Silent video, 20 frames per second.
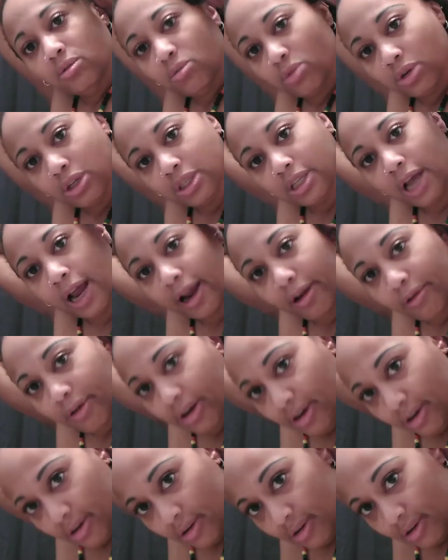We're
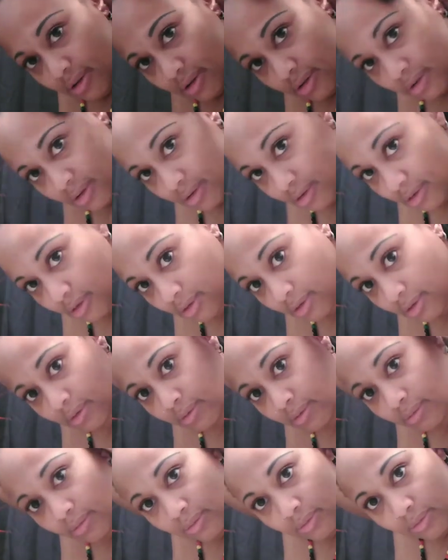siren?
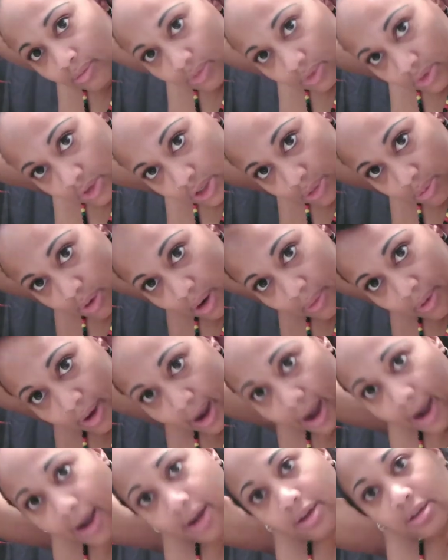She's
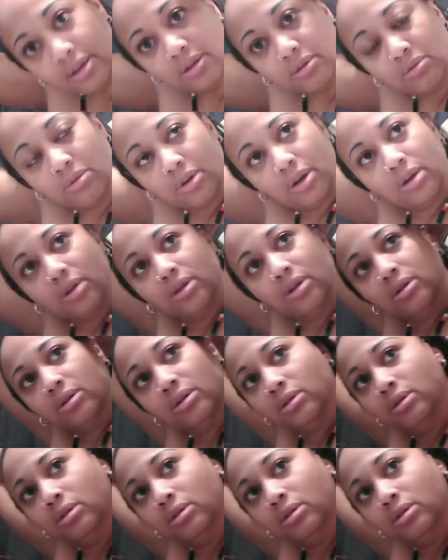probably hiding somewhere.